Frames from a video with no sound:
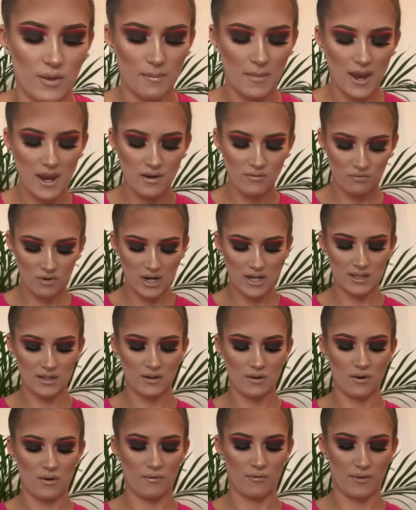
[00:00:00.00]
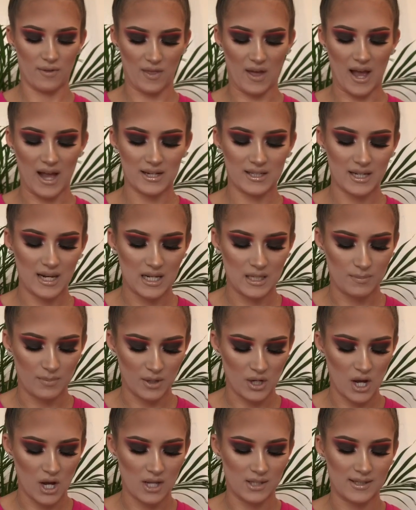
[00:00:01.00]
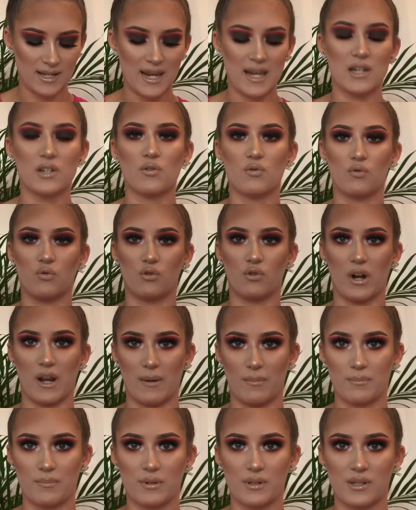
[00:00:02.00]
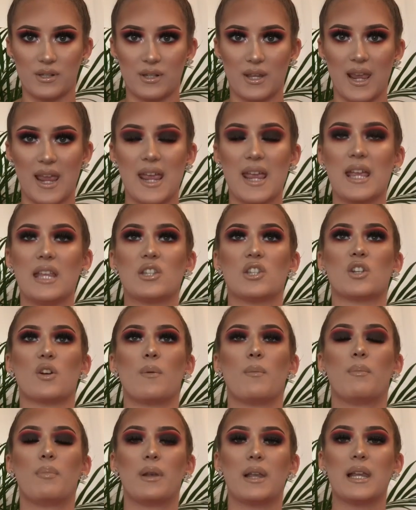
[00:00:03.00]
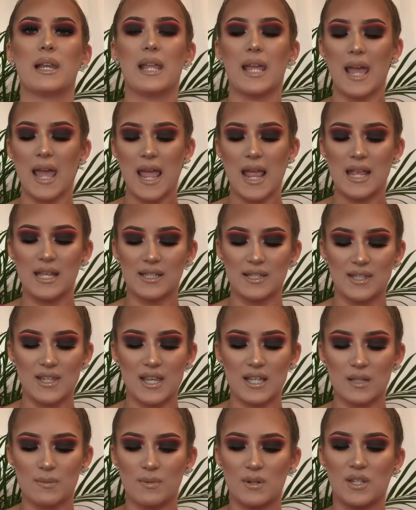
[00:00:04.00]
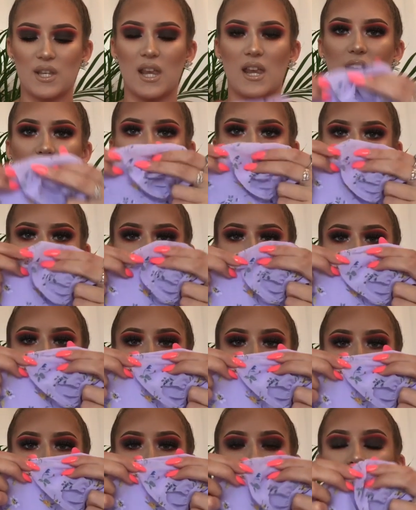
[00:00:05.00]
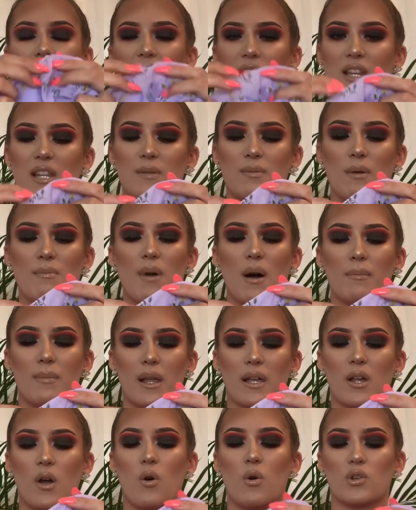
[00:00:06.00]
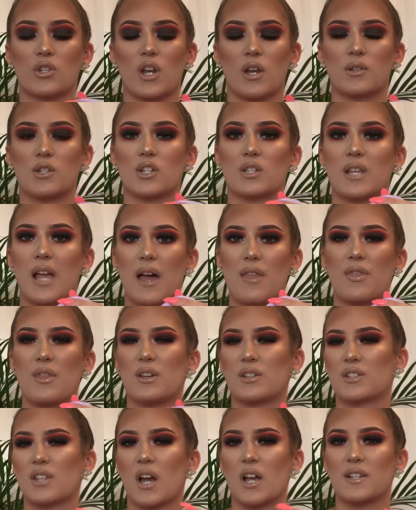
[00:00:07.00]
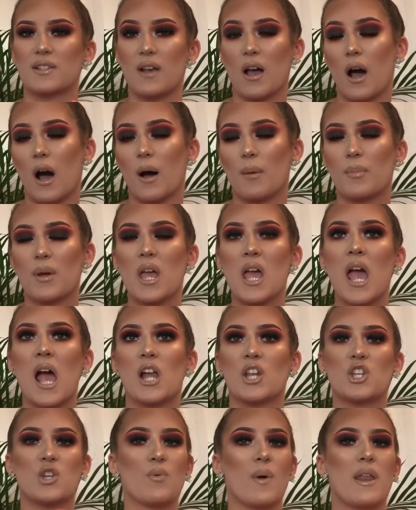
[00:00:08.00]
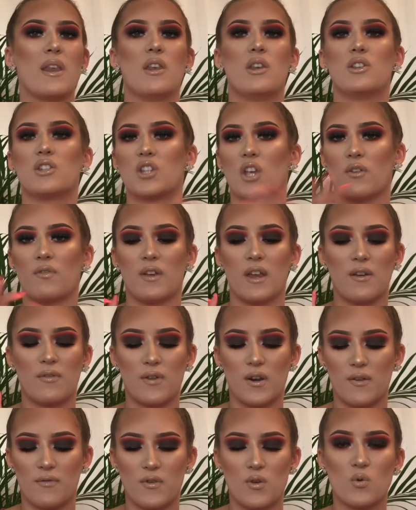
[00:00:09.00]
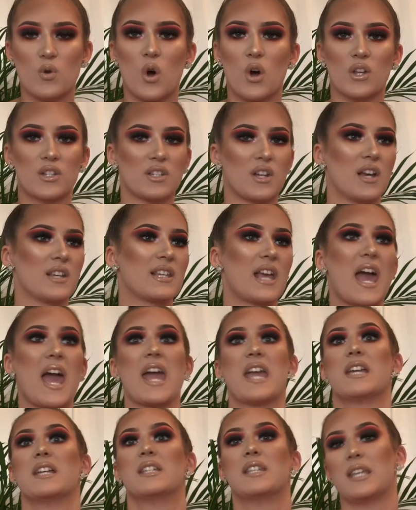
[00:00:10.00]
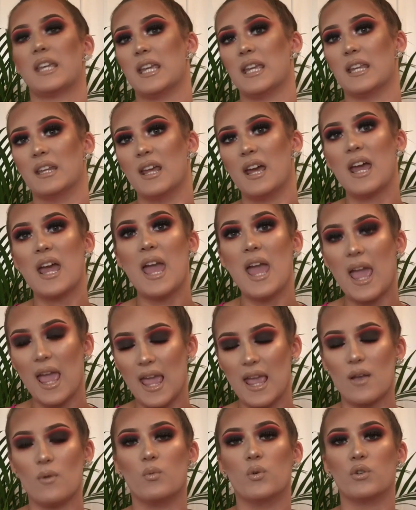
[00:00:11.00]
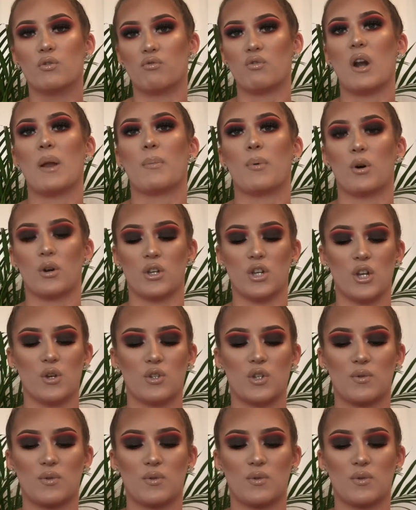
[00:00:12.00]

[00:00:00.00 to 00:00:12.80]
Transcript: The main reason for that is because it rips. It completely, it's this material. And I said to my mum, like, oh, should I just get the size up? And she went, Sophie, even if you got a size 18, it would rip on you.